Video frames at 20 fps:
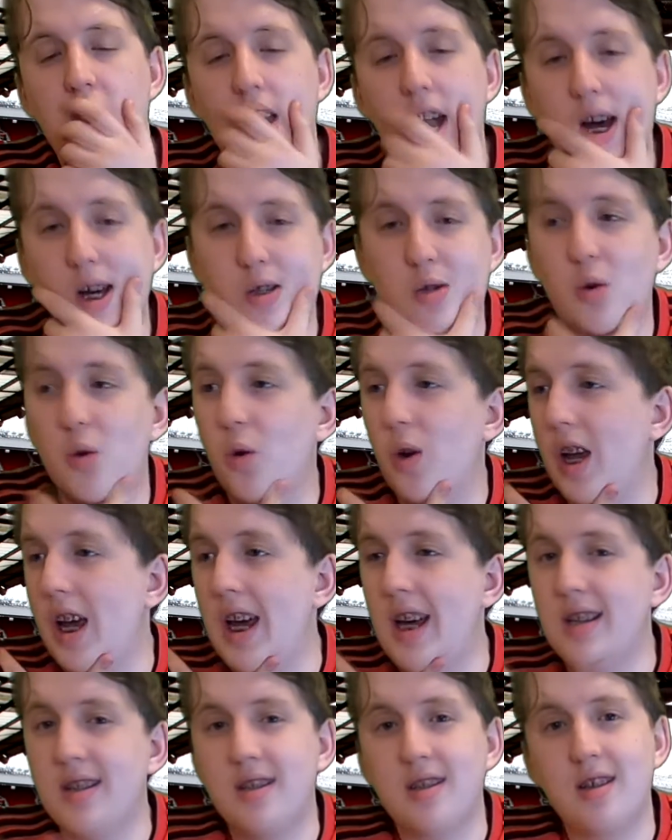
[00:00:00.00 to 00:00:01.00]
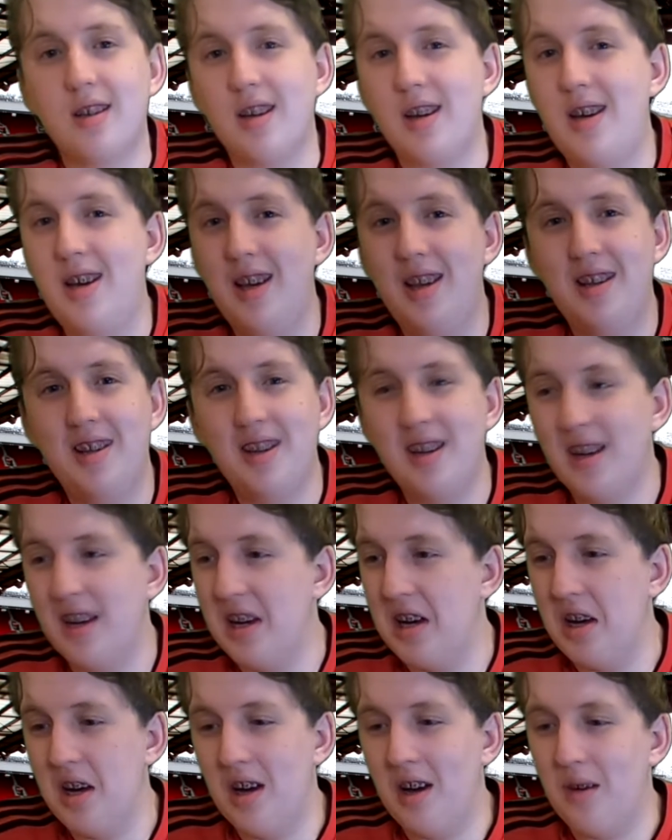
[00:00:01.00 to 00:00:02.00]
That's all it is.
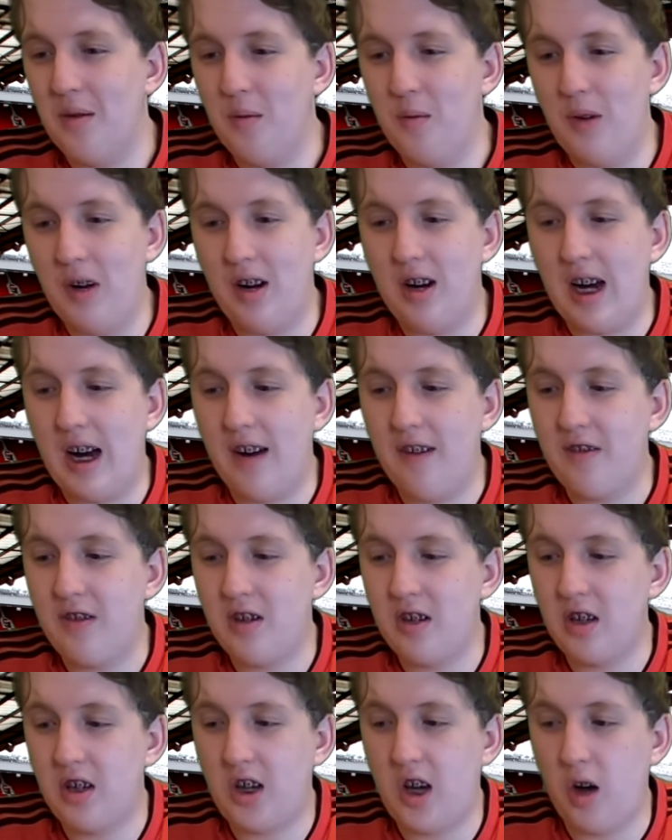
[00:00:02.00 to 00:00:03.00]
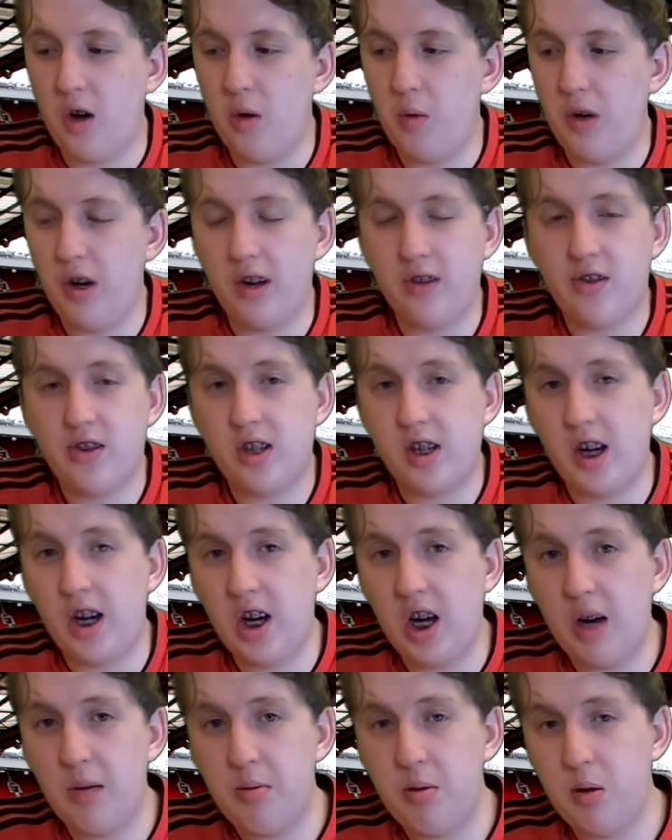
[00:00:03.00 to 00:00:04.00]
We don't have to go. We don't have to
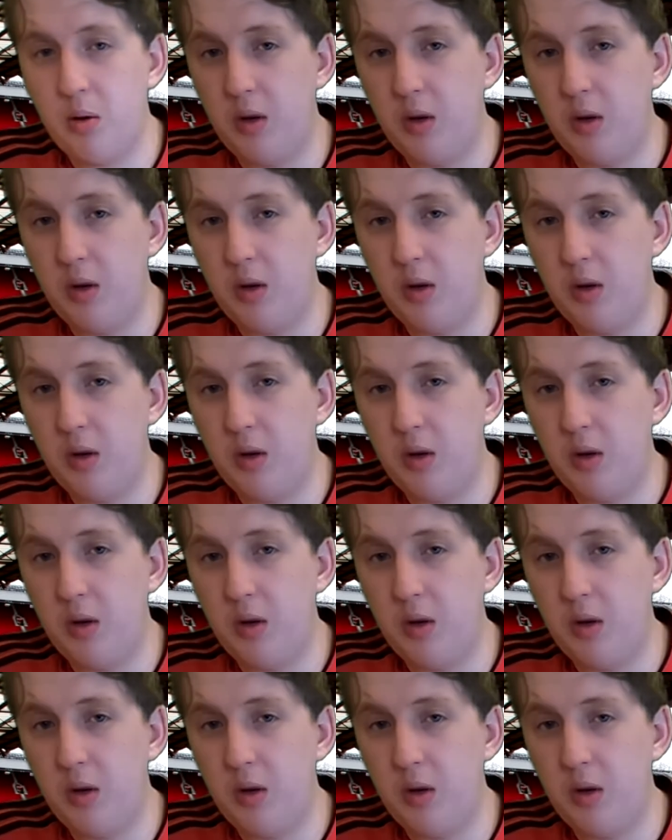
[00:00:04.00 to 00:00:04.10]
turn up.